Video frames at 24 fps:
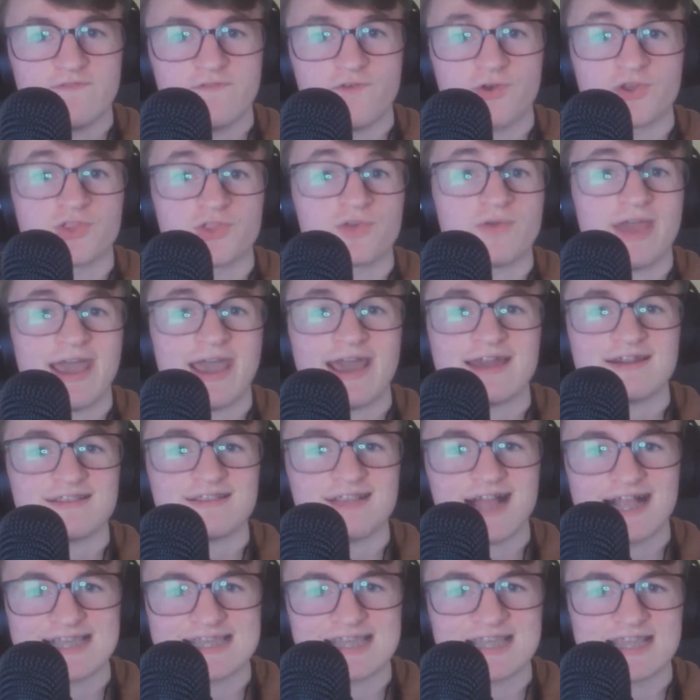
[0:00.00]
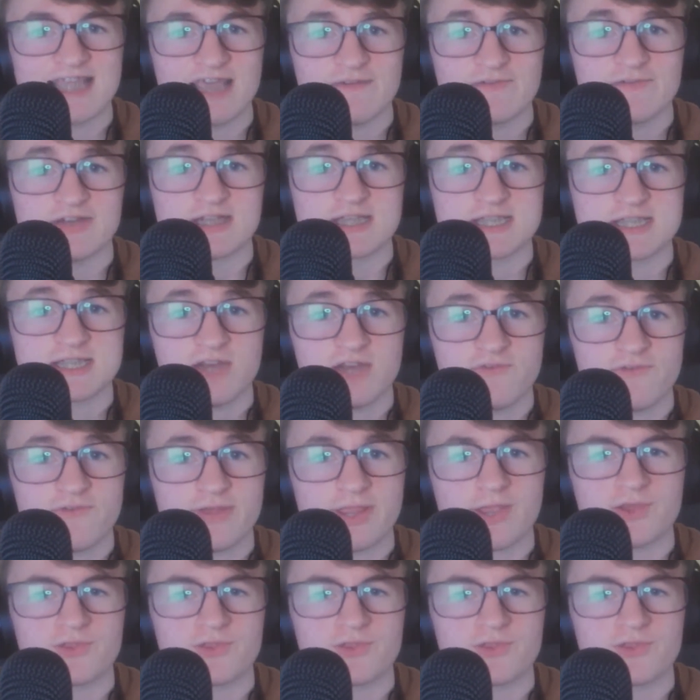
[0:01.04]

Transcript: or they're analyzing the evidence differently,